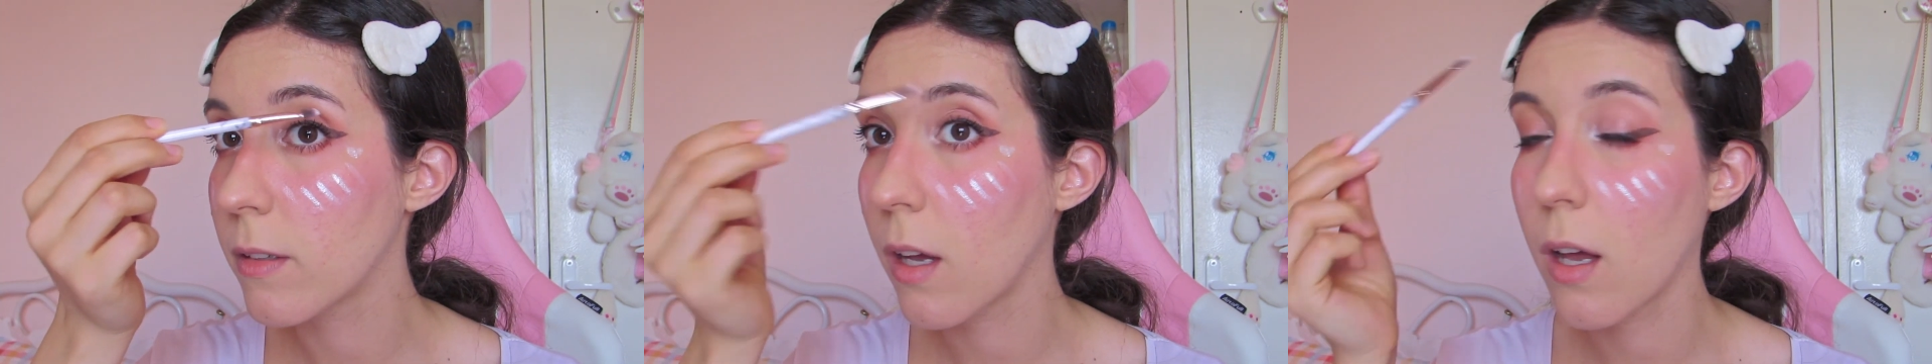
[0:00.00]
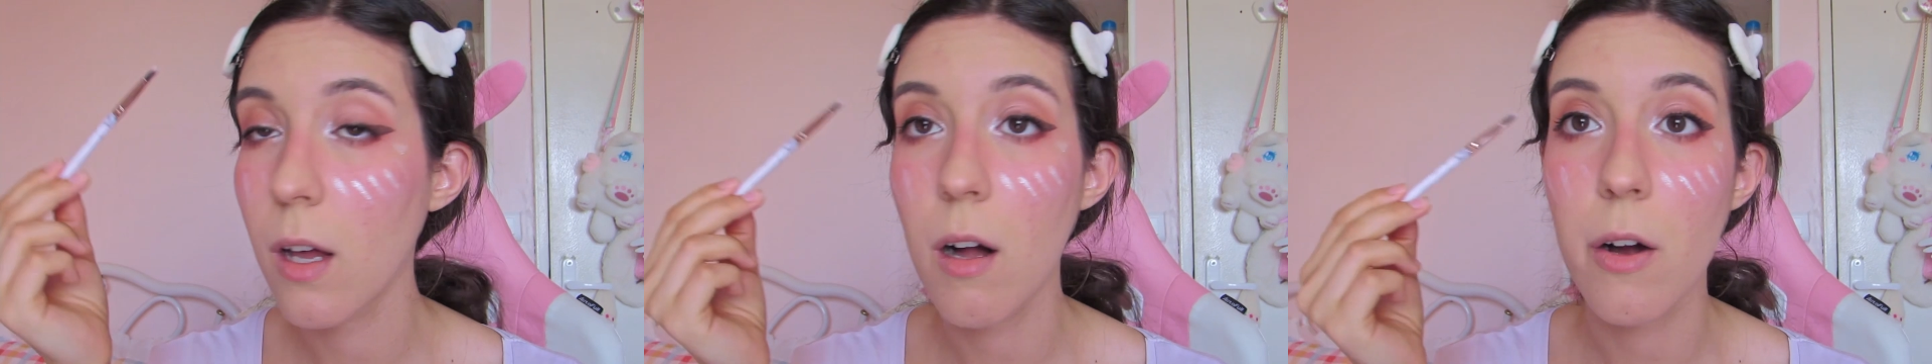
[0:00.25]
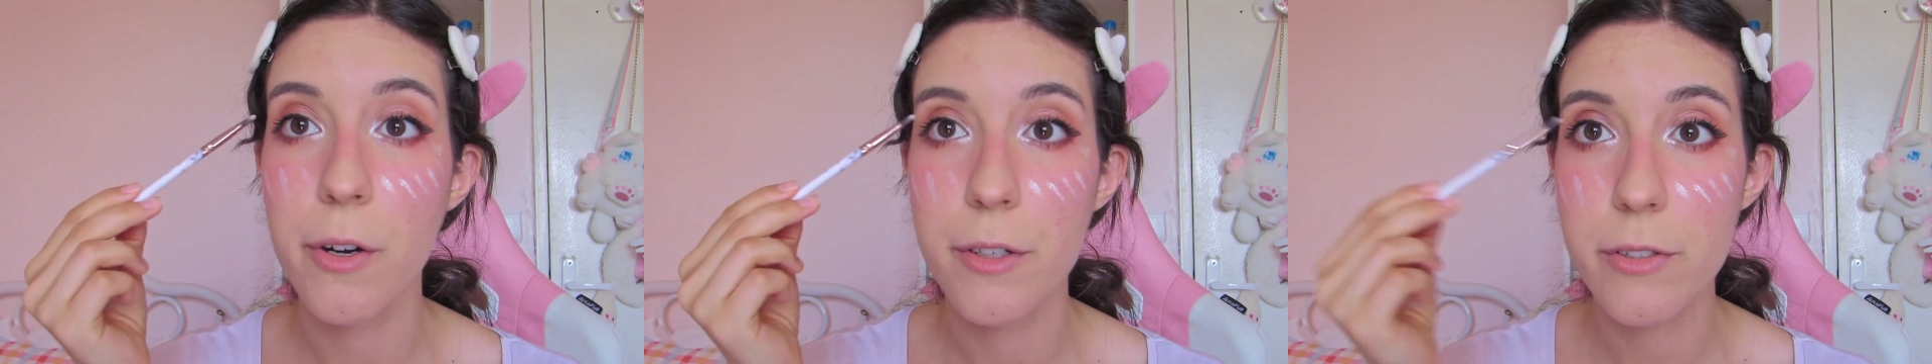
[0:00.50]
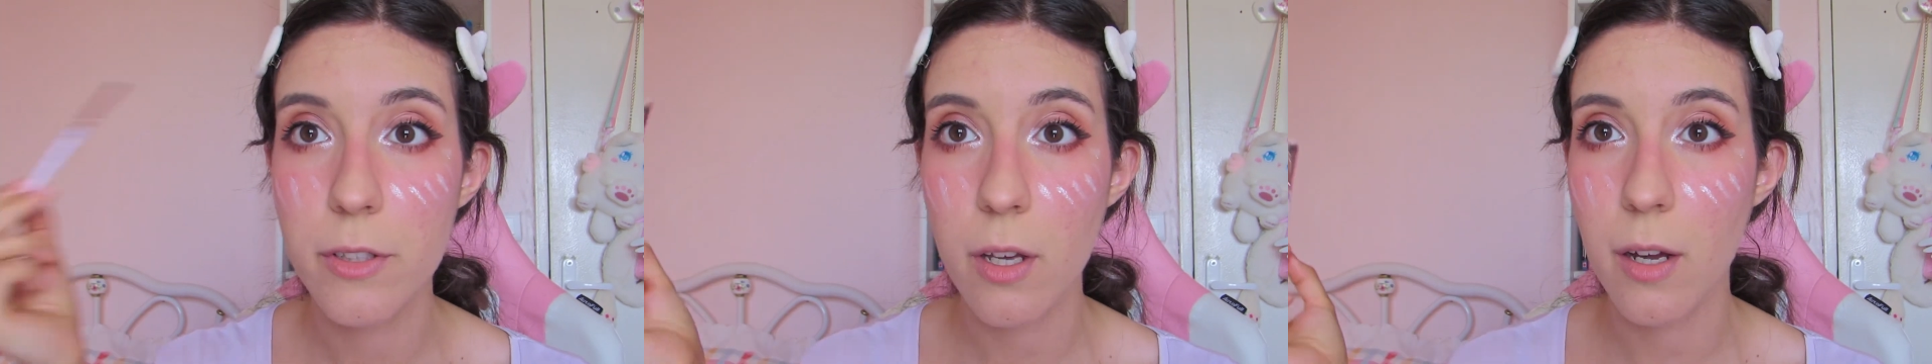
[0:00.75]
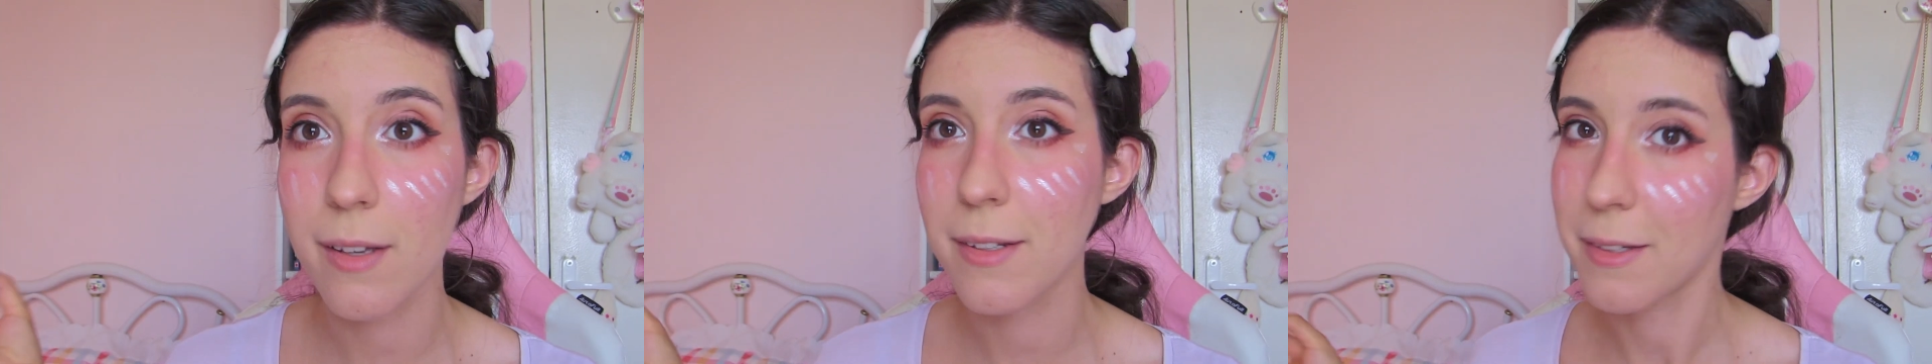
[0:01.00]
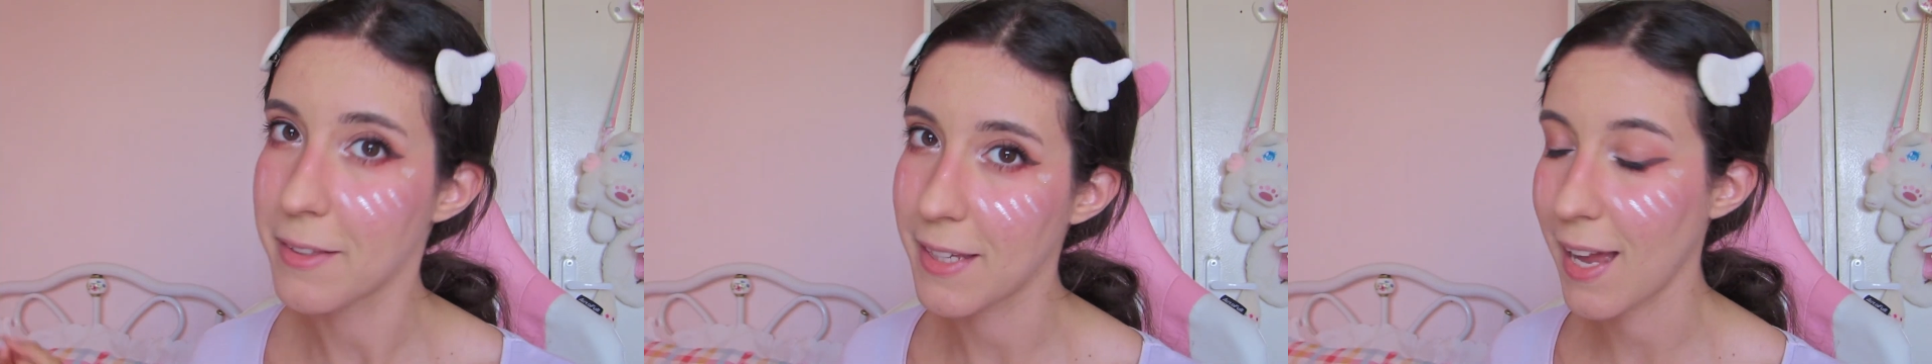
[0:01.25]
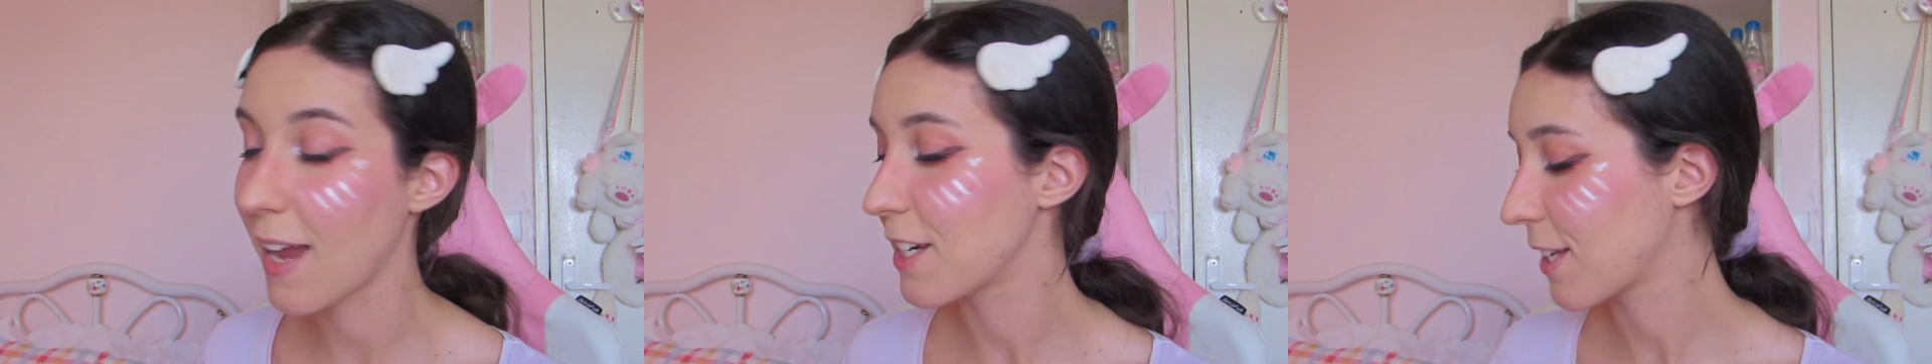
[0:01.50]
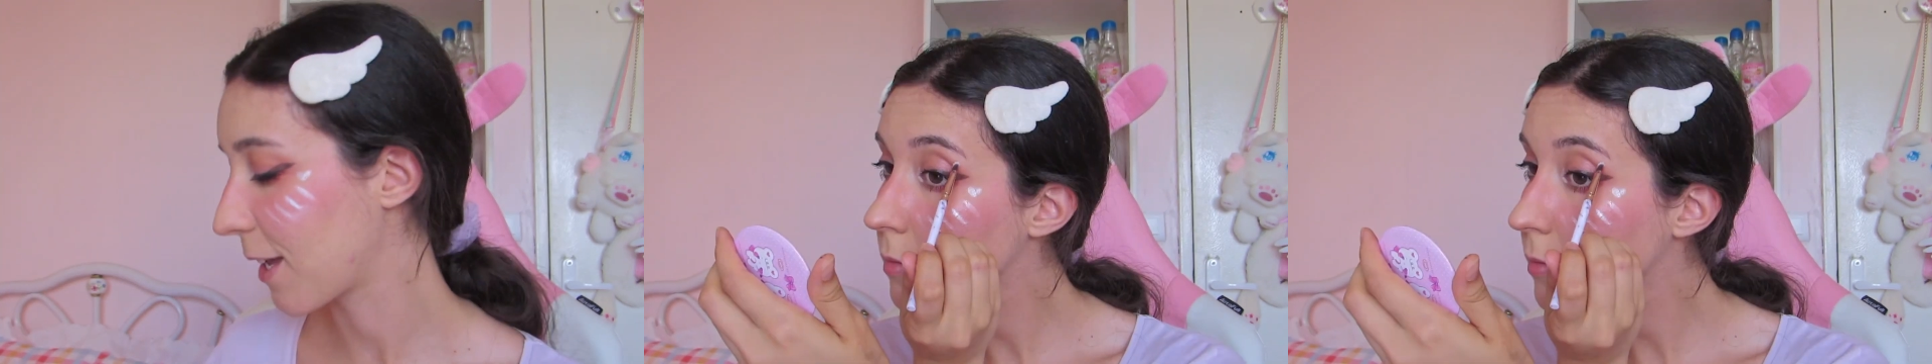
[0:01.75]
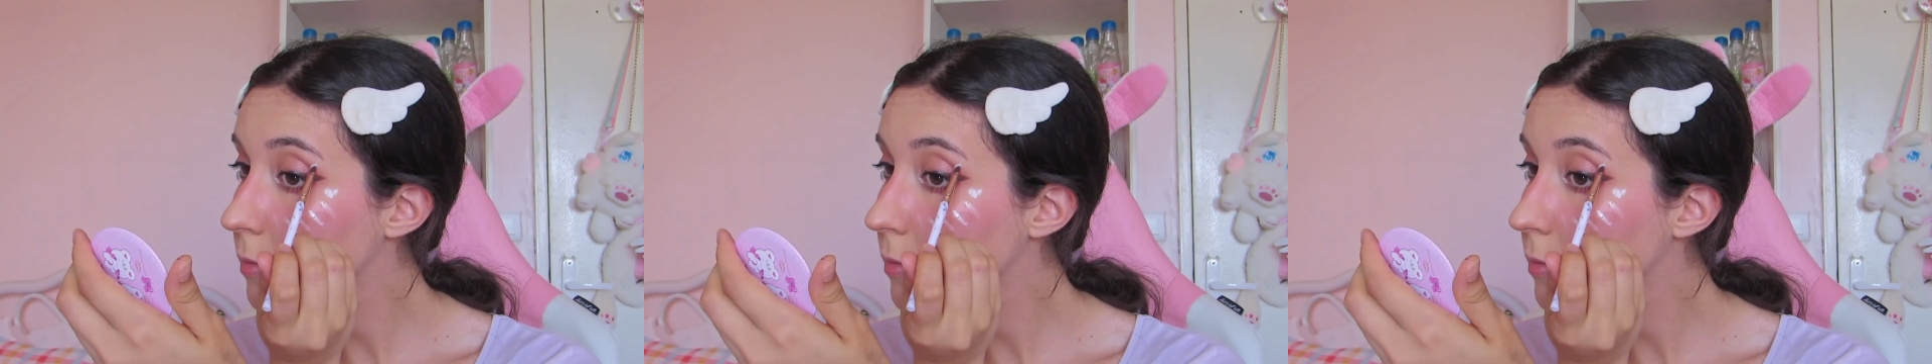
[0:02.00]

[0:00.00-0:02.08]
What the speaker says: a heart on the eyeshadow.